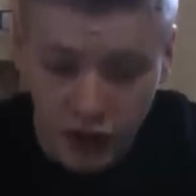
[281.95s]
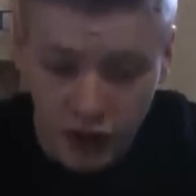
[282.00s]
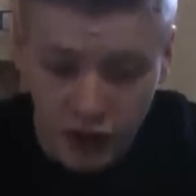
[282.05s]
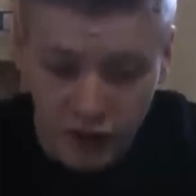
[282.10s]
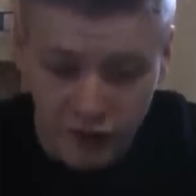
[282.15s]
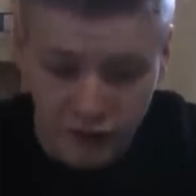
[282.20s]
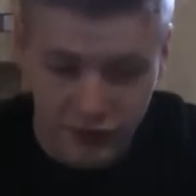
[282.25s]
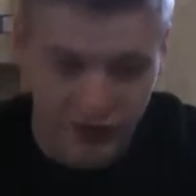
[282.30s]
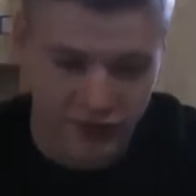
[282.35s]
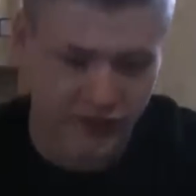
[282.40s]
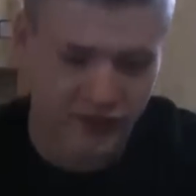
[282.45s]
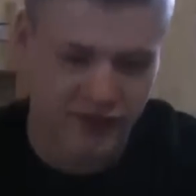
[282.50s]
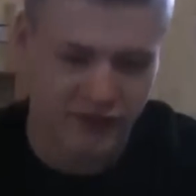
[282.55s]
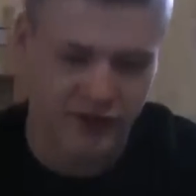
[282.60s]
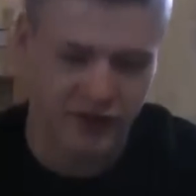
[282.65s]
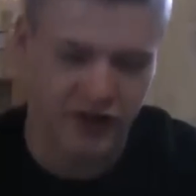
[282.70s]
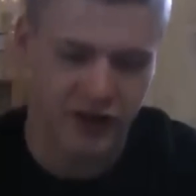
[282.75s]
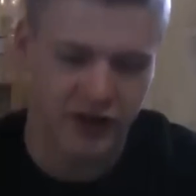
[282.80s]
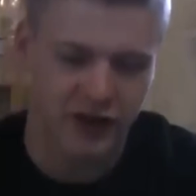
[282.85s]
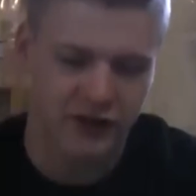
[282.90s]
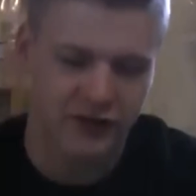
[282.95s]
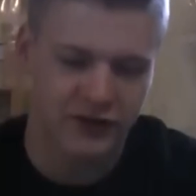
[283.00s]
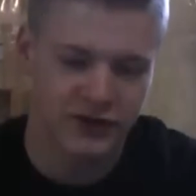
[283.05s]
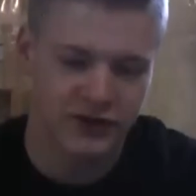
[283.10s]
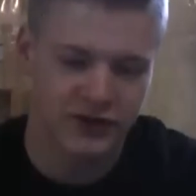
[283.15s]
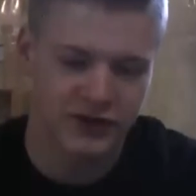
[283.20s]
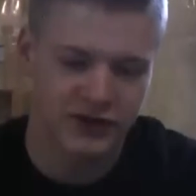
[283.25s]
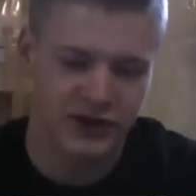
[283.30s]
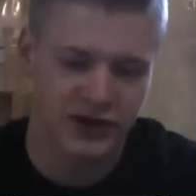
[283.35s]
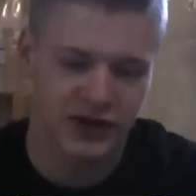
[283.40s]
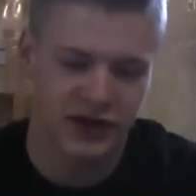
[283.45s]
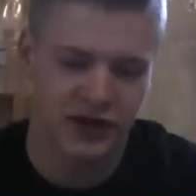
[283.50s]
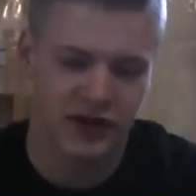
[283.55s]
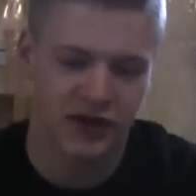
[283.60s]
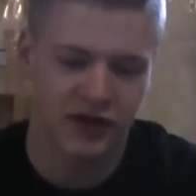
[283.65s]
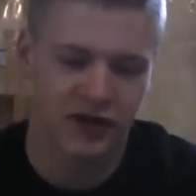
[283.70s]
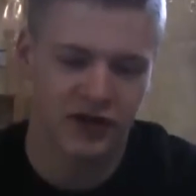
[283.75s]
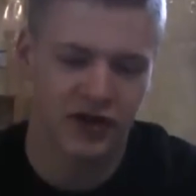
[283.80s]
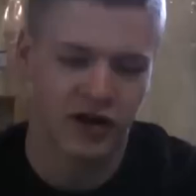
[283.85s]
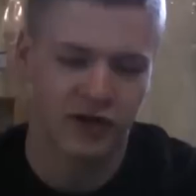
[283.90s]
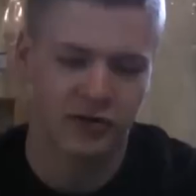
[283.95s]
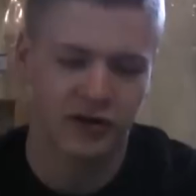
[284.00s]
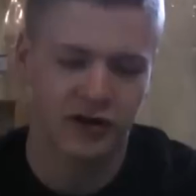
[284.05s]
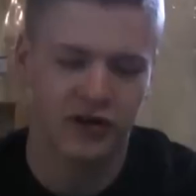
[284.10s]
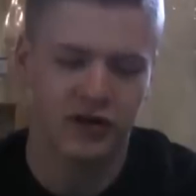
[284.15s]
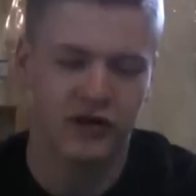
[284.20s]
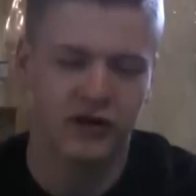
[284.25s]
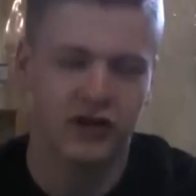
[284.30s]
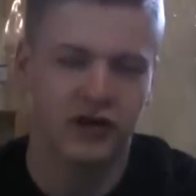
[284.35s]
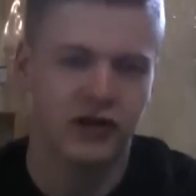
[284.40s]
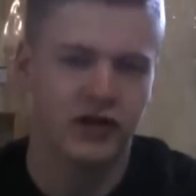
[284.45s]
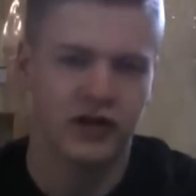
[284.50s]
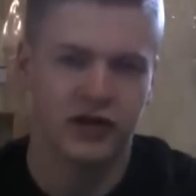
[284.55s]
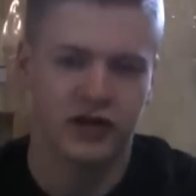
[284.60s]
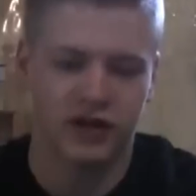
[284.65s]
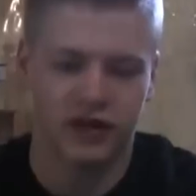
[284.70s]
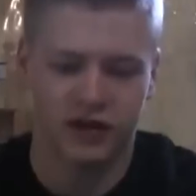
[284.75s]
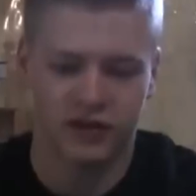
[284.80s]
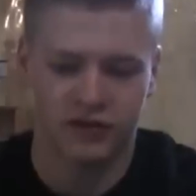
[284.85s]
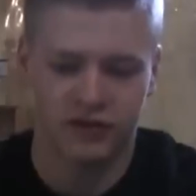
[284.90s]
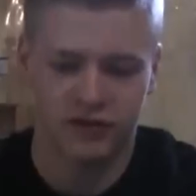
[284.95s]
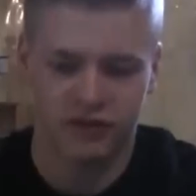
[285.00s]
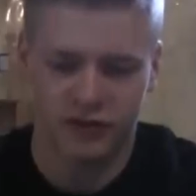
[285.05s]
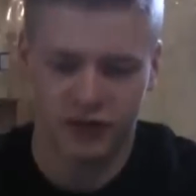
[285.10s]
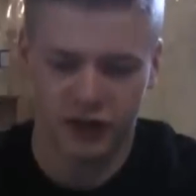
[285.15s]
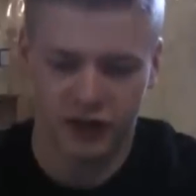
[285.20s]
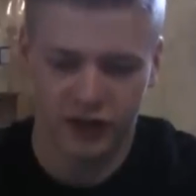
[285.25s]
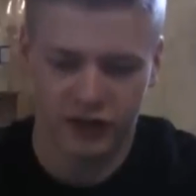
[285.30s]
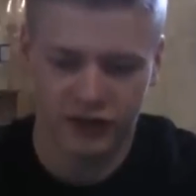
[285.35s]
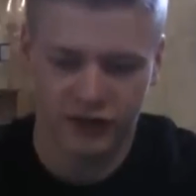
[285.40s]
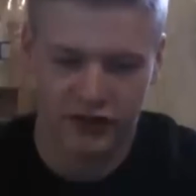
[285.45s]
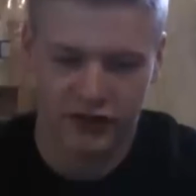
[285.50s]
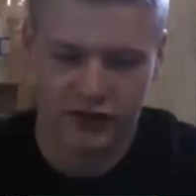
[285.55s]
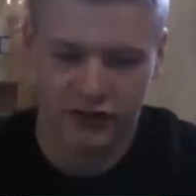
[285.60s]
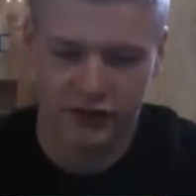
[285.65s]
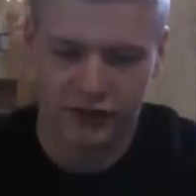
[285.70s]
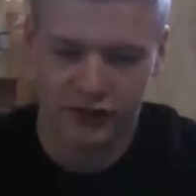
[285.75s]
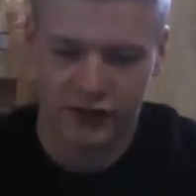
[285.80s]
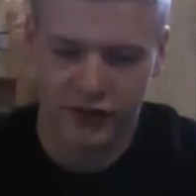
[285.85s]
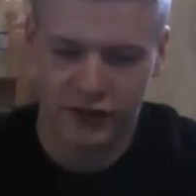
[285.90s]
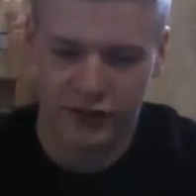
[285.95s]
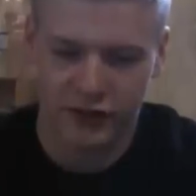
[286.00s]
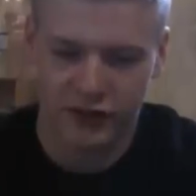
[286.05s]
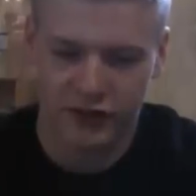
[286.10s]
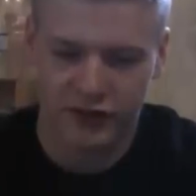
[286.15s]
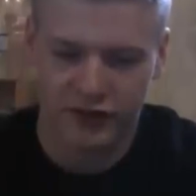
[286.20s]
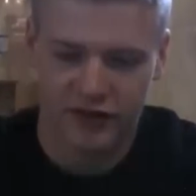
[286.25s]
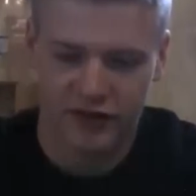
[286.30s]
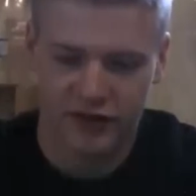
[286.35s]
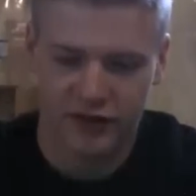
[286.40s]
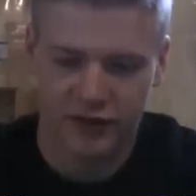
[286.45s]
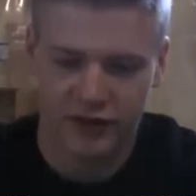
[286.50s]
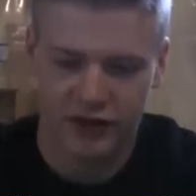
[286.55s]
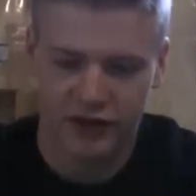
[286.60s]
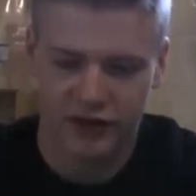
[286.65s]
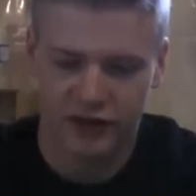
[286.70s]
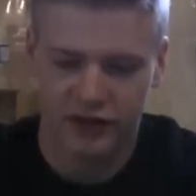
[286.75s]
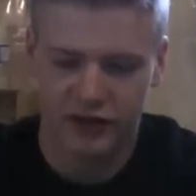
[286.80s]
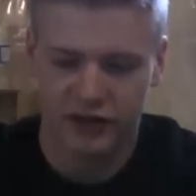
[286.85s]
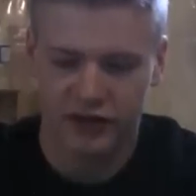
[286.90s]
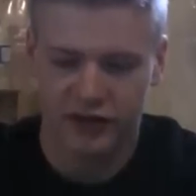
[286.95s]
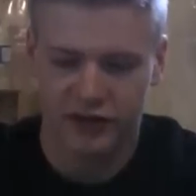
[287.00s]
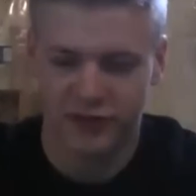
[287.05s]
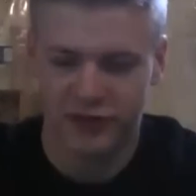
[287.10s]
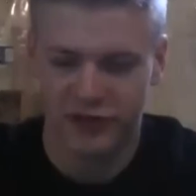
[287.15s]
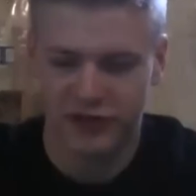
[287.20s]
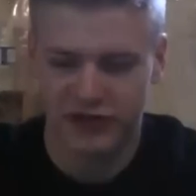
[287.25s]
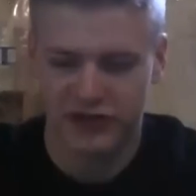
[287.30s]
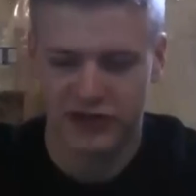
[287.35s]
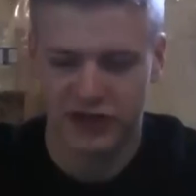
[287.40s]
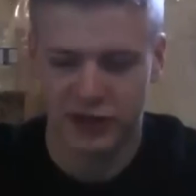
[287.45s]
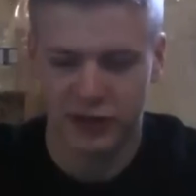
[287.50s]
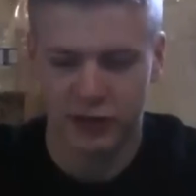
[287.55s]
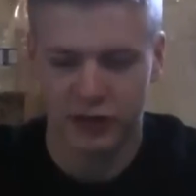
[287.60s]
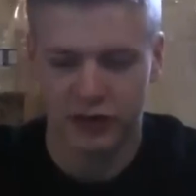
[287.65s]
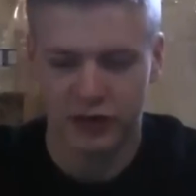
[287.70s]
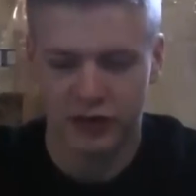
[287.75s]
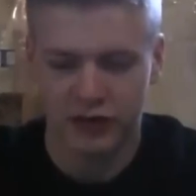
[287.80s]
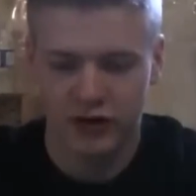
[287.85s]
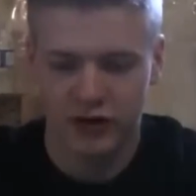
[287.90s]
if this isn't like your first or second helicopter, then you'd have nothing to worry about, because it's looks pretty stable,